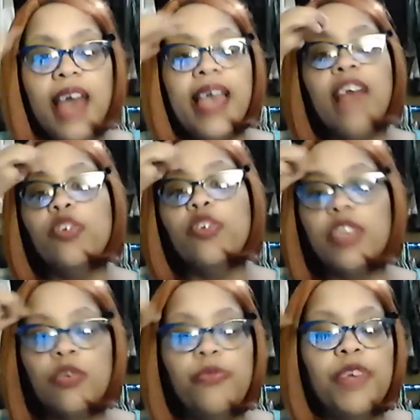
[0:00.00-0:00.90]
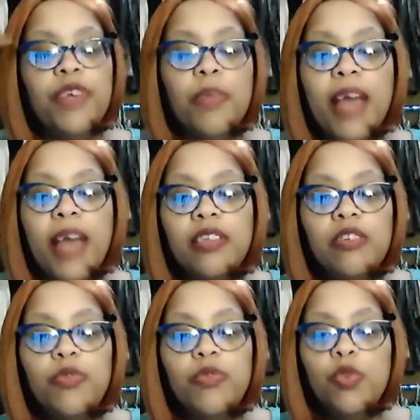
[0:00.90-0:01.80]
How do you think you feel about this if
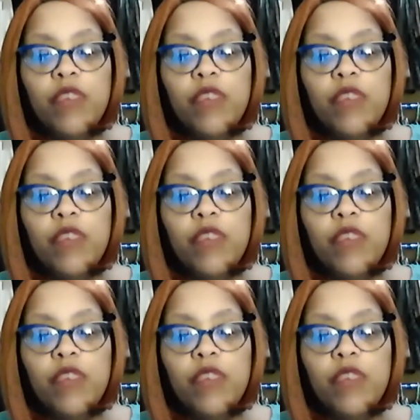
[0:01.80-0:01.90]
you